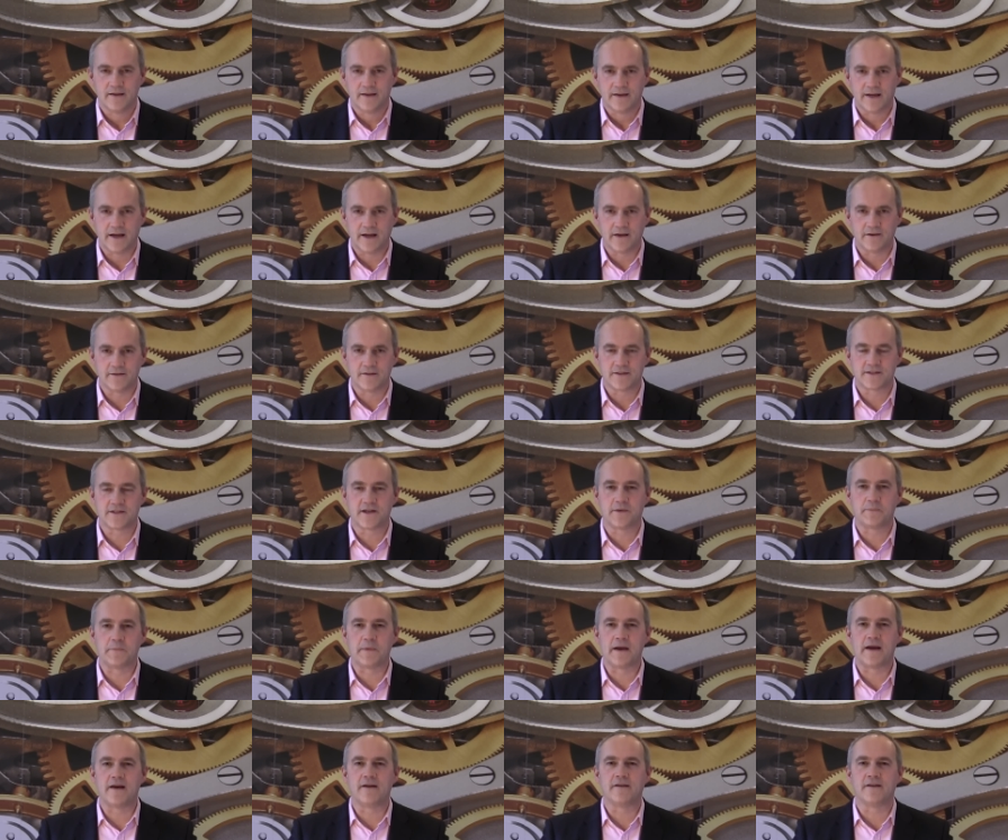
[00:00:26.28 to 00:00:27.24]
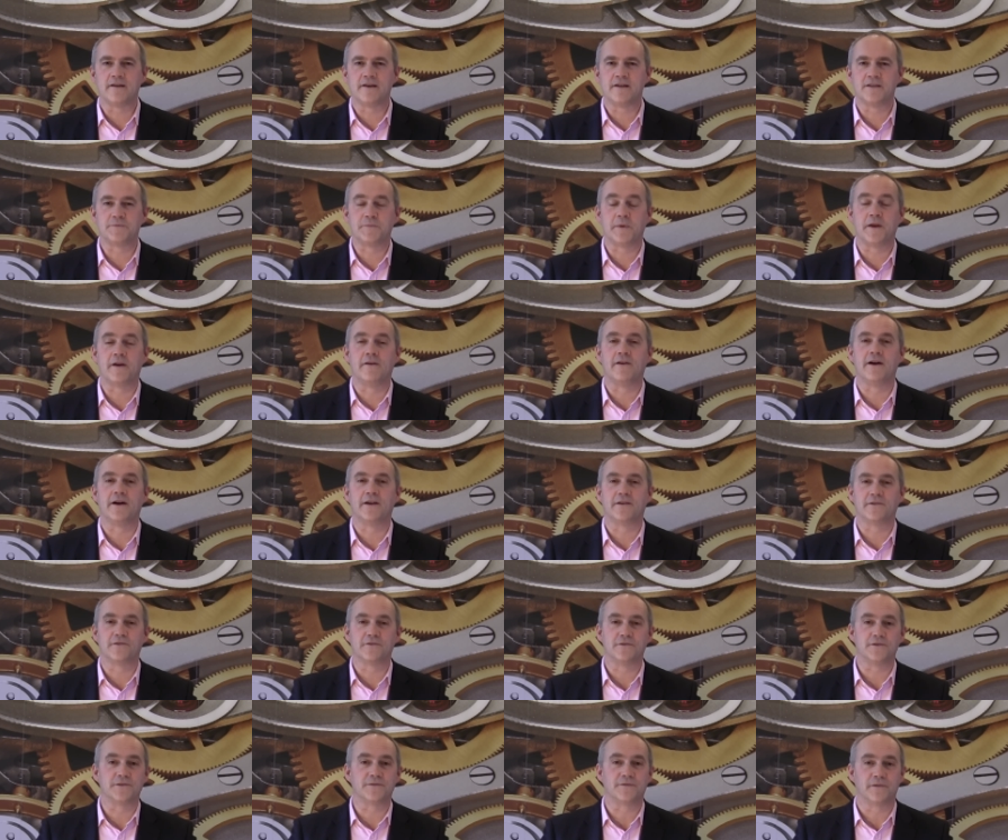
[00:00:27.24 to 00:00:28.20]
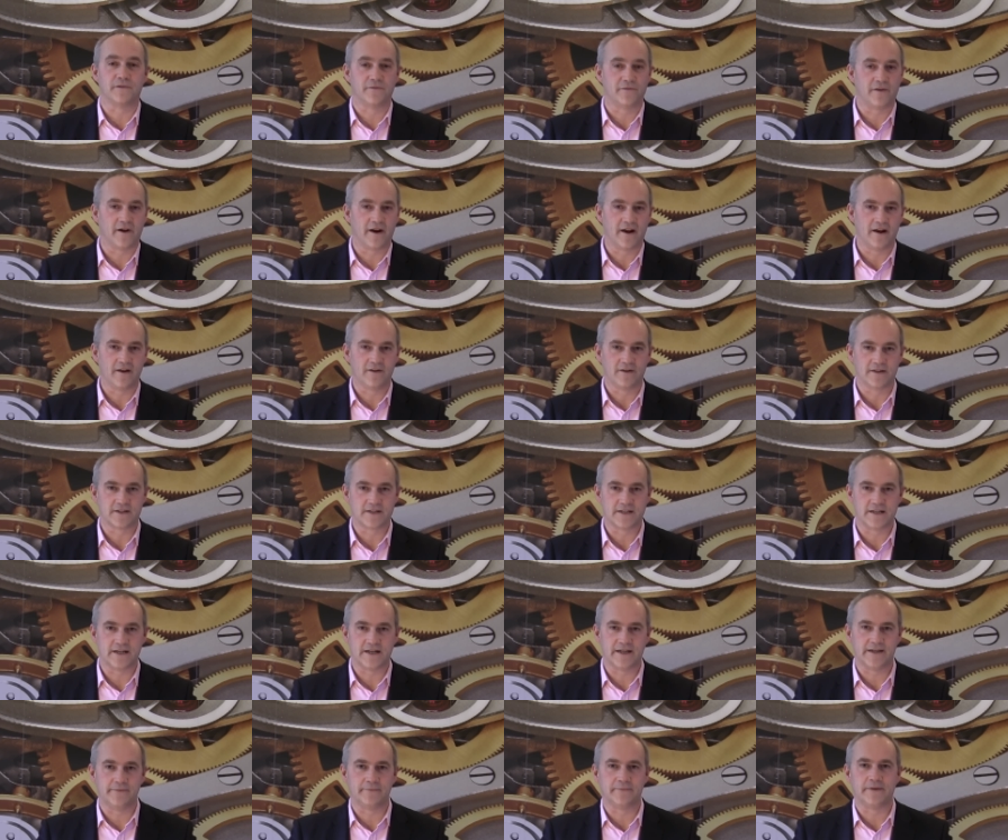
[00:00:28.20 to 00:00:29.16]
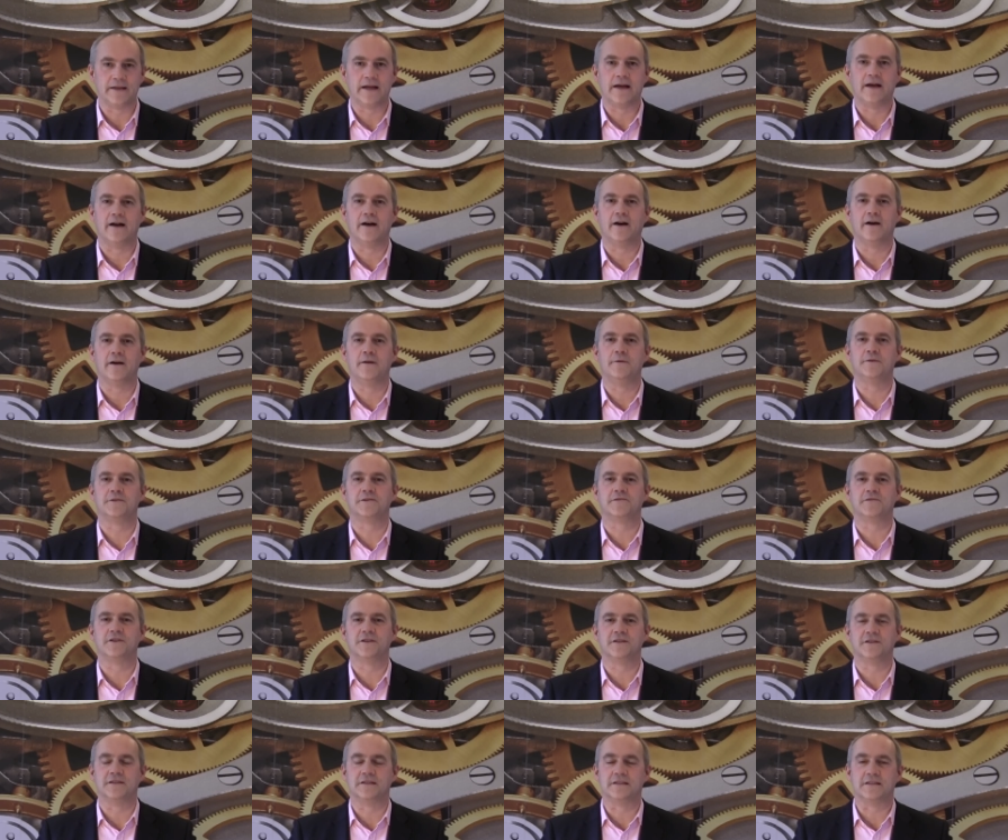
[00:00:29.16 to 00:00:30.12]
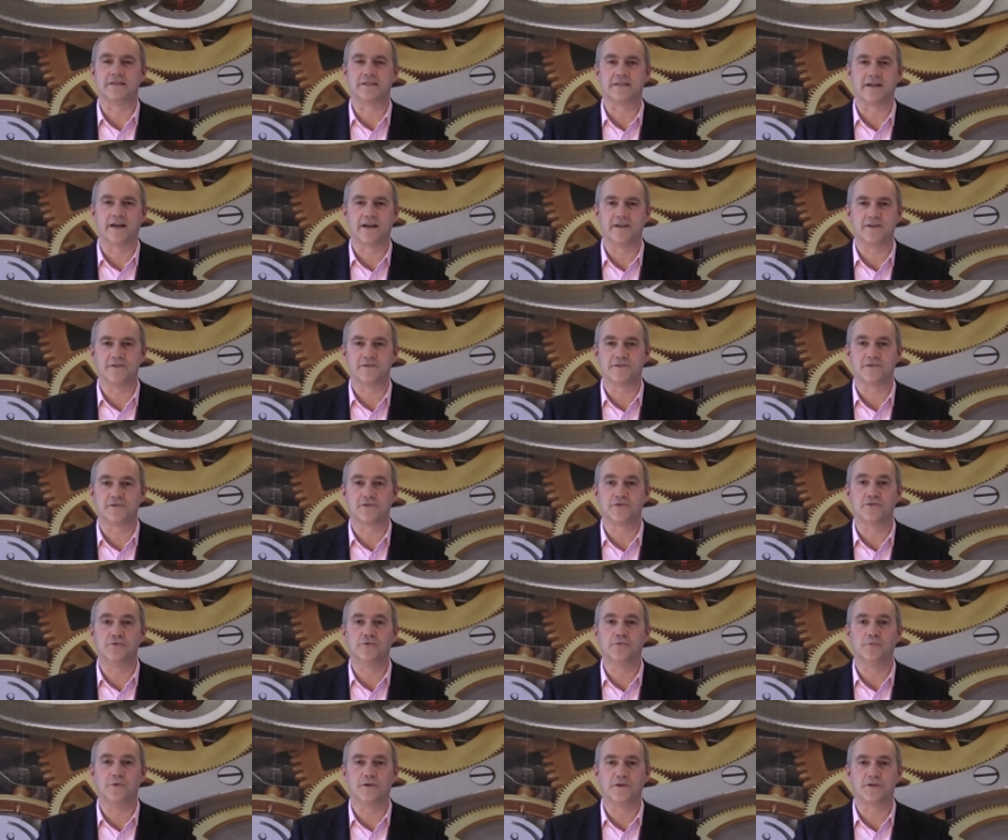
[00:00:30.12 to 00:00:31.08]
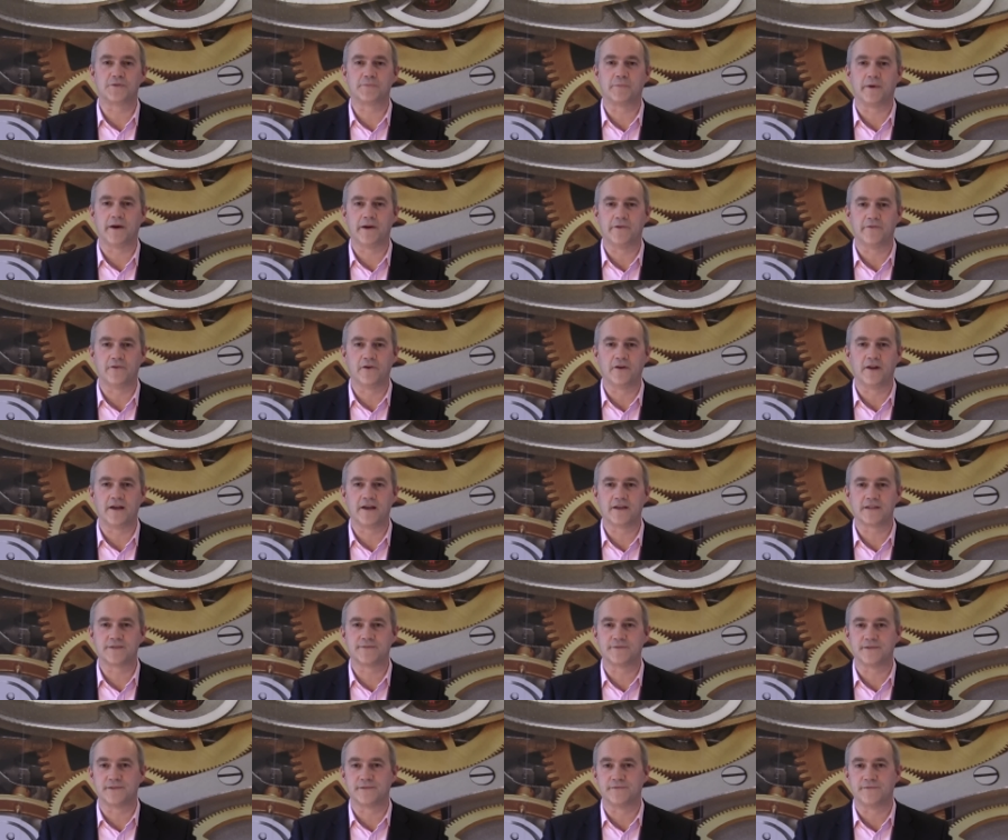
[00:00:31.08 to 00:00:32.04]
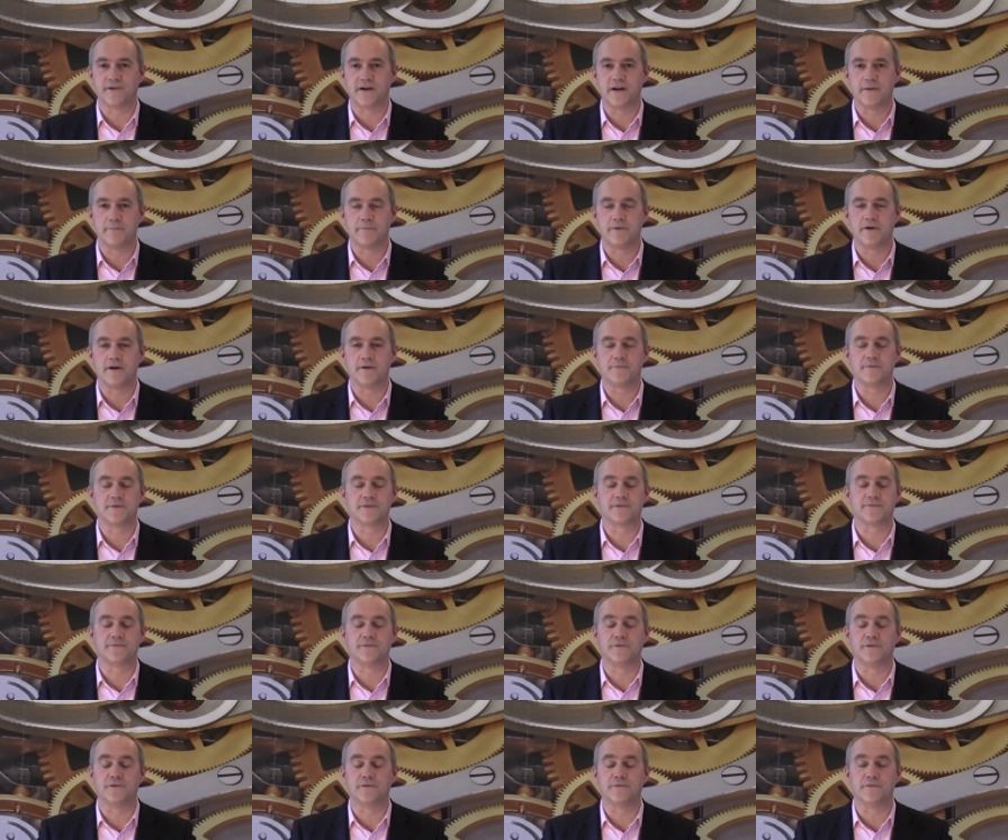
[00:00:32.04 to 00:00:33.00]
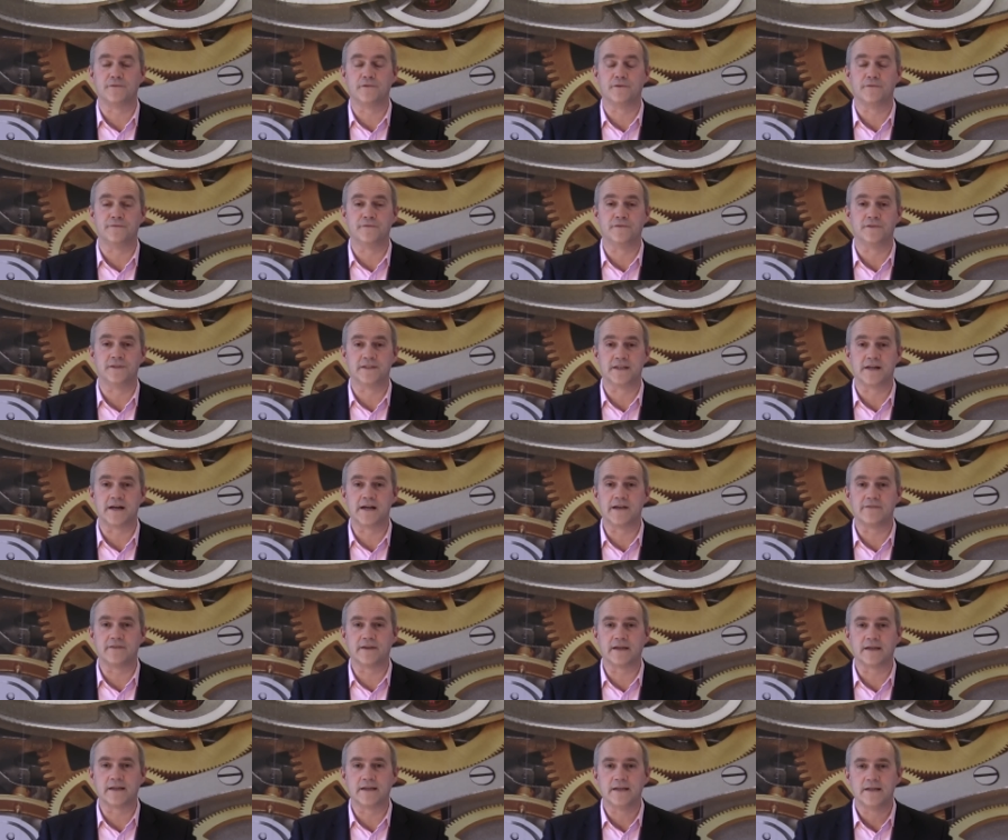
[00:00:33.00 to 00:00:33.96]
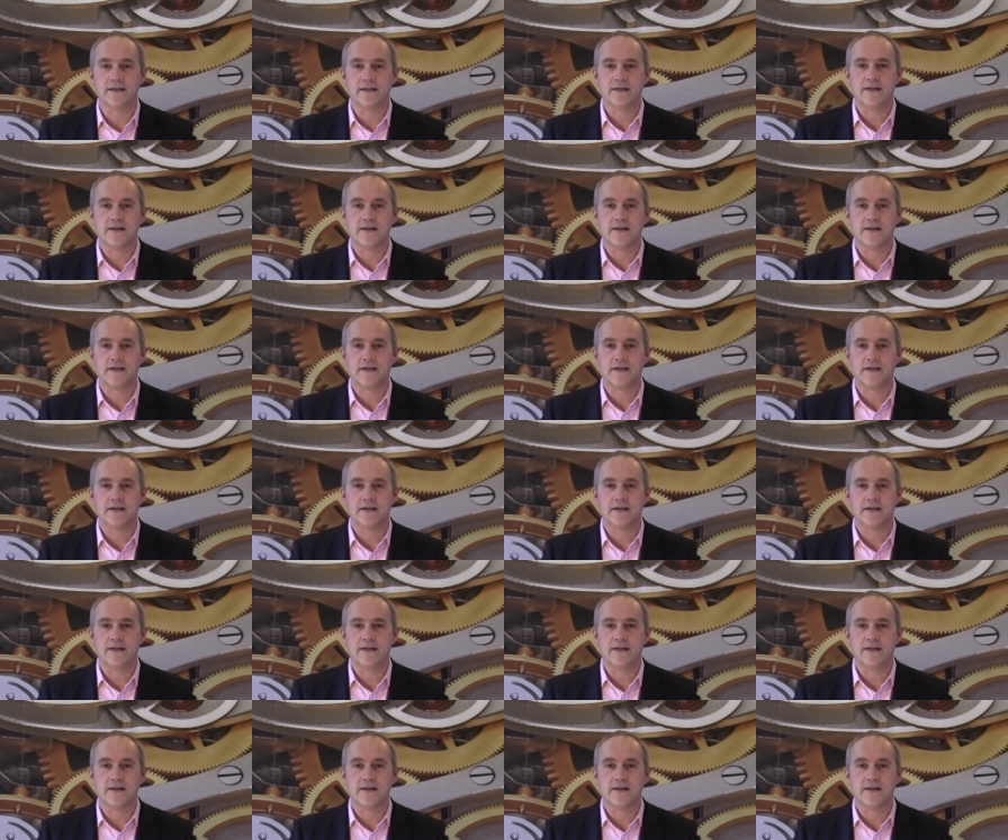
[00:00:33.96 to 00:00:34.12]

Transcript: Now, the Submariner has been around, of course, for a very long time. Uh, it was originally designed as a tool watch by Rolex, but it's very purposeful for, for, diving.